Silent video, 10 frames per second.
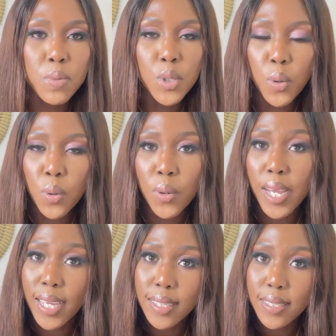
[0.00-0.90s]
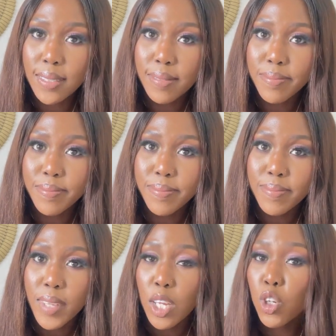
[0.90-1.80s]
So guys,
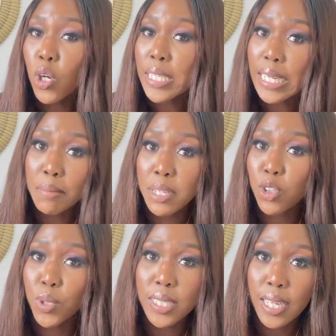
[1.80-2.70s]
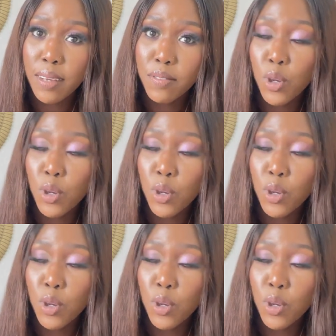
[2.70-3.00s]
don't limit yourself.